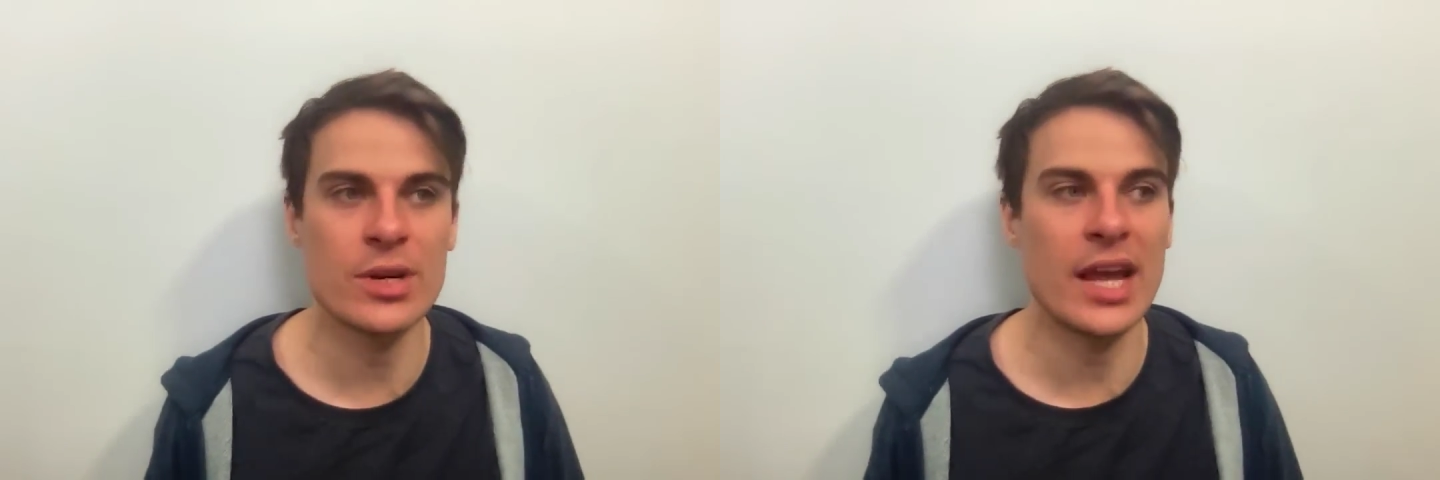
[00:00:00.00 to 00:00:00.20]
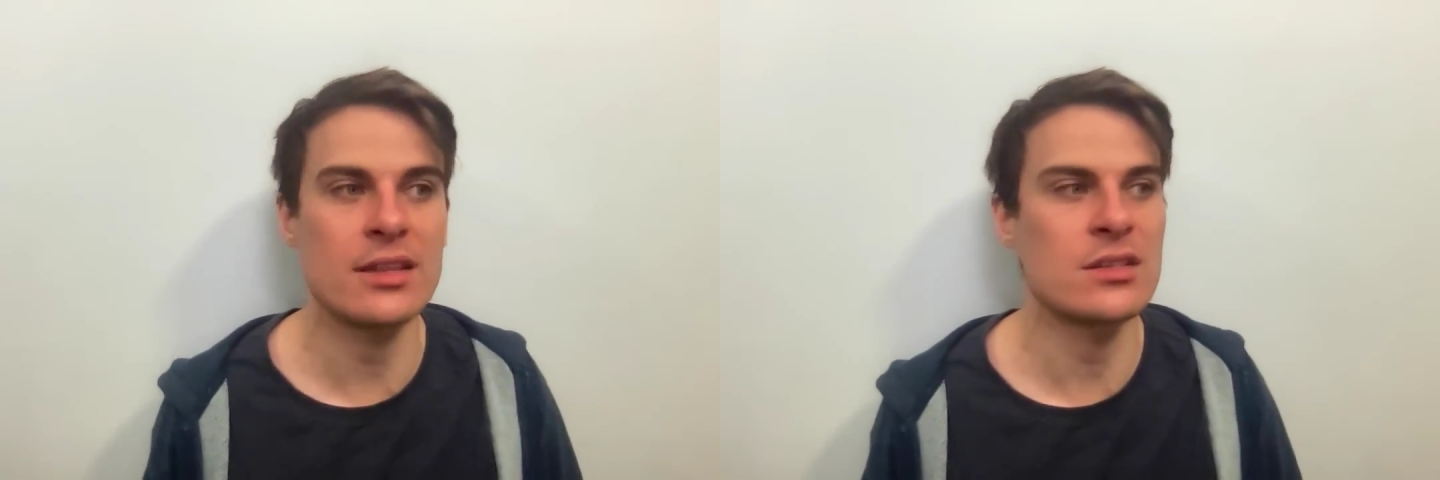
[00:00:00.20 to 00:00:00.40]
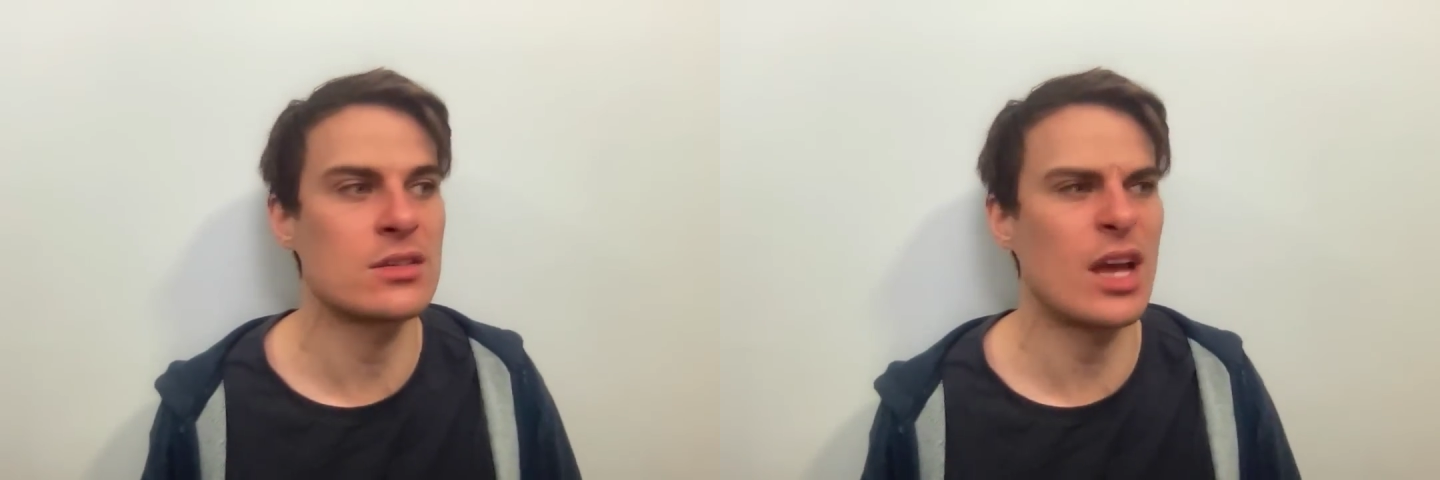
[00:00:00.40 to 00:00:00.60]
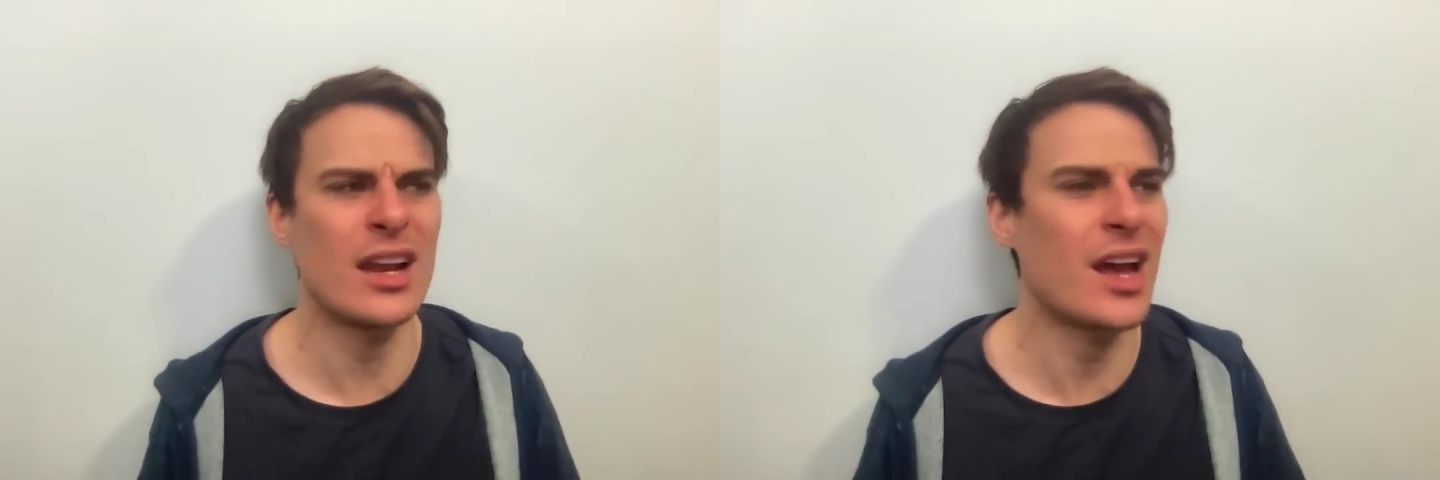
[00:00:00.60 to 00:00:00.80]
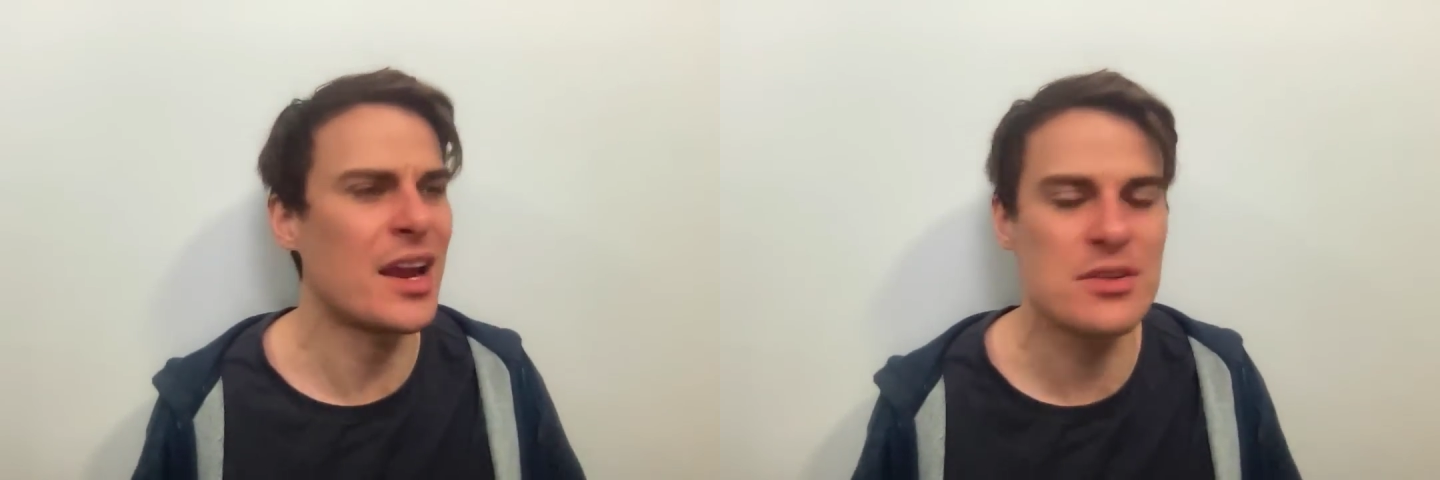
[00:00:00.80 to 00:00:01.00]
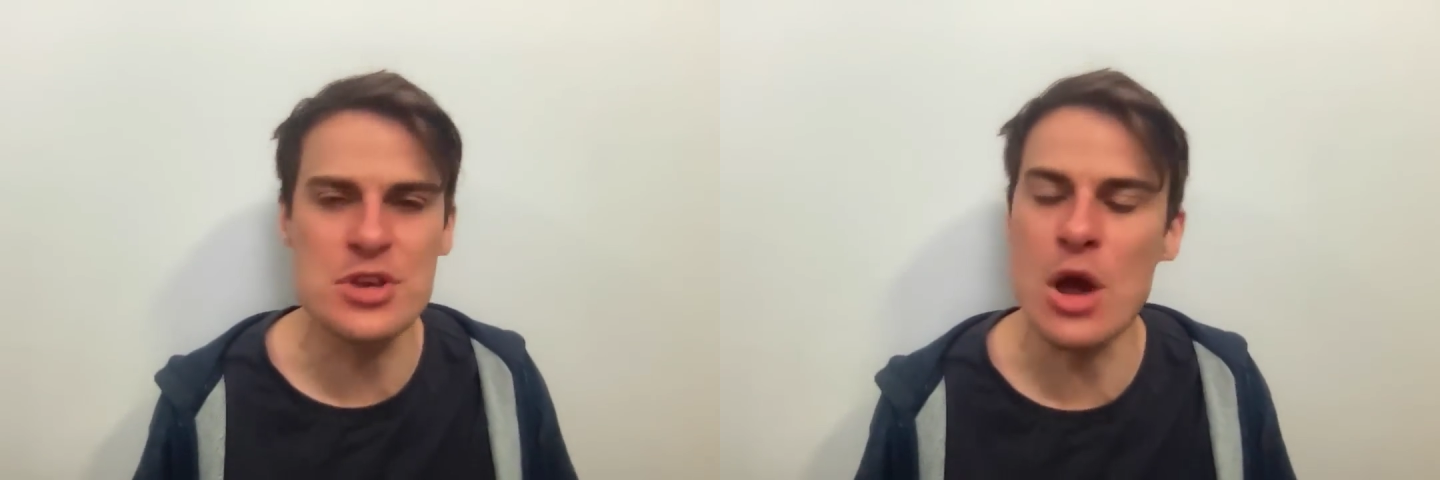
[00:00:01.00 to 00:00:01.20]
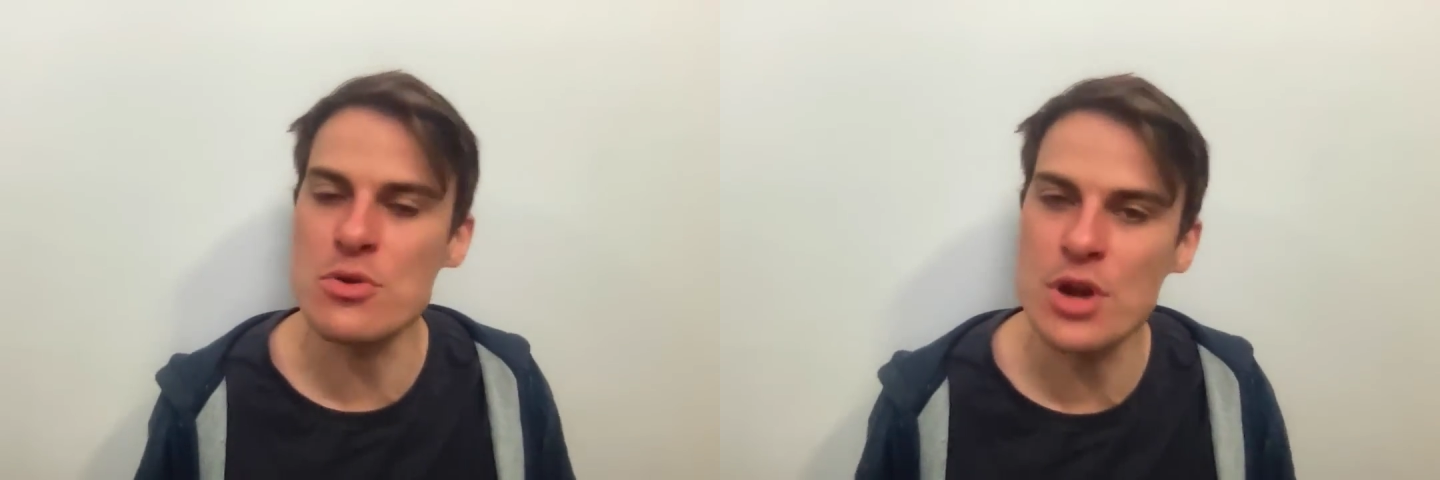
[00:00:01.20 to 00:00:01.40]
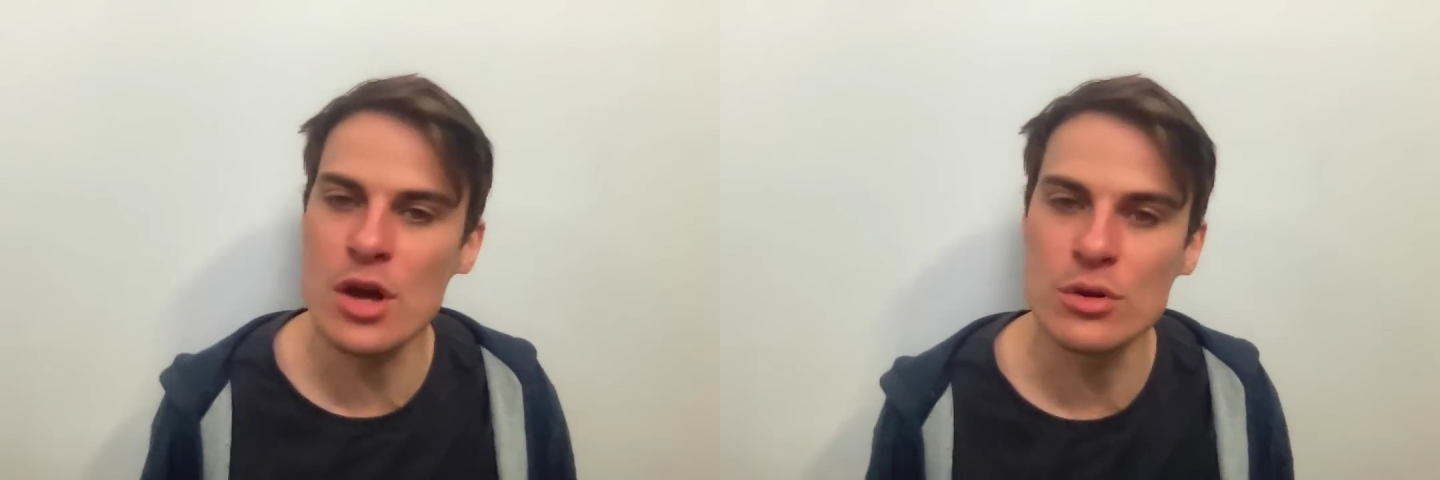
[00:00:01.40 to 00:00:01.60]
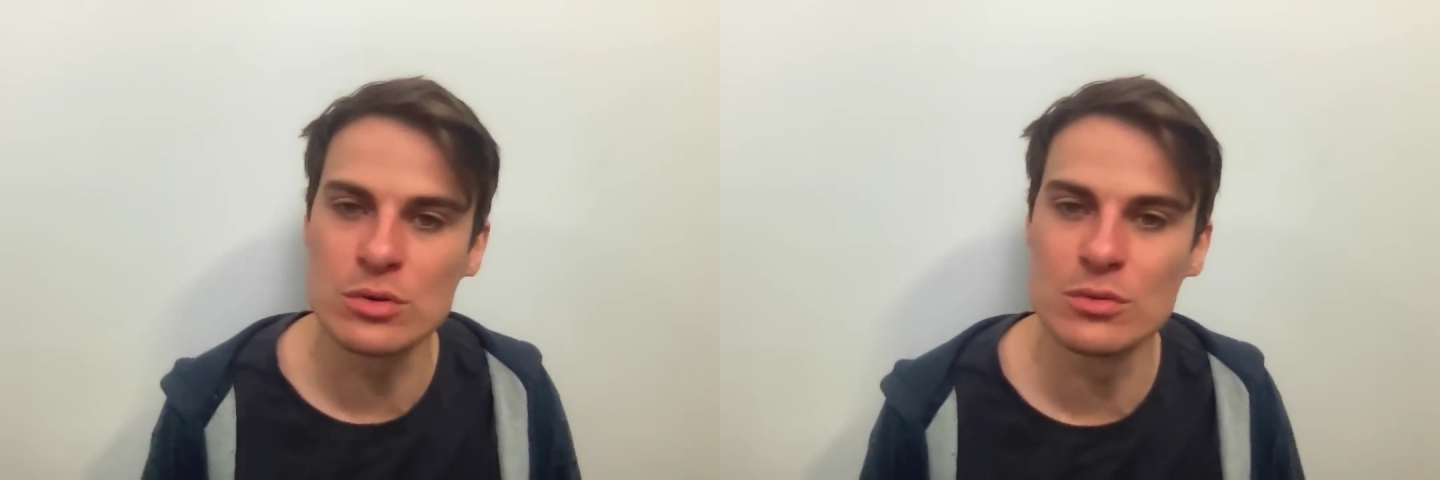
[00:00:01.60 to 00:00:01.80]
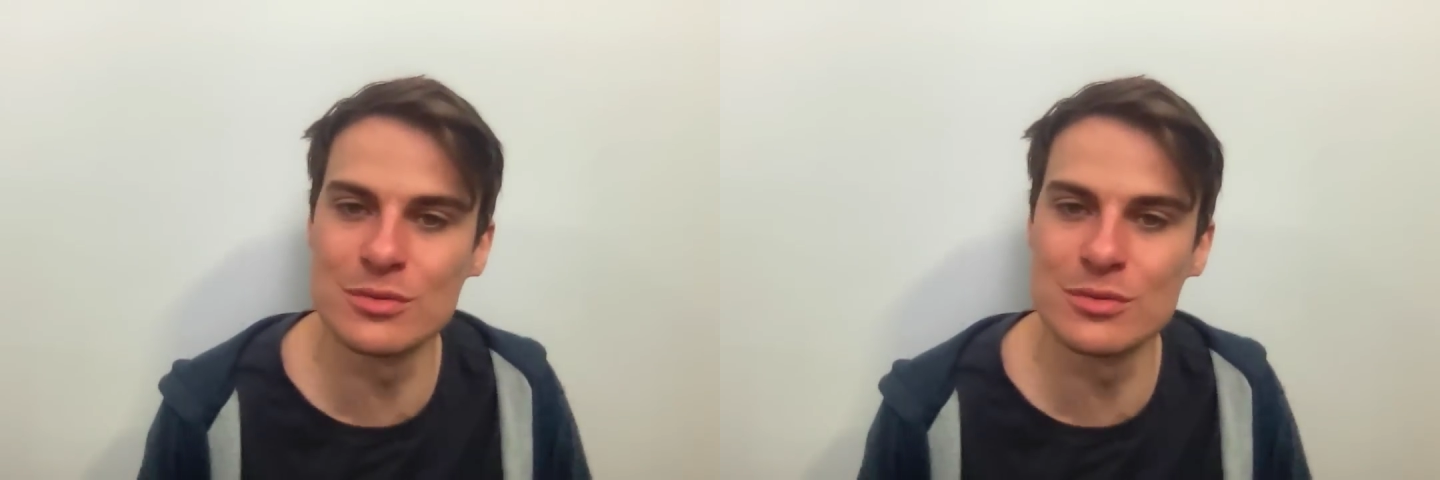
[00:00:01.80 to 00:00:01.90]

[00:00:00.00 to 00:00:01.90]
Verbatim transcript: create this. I, I don't know.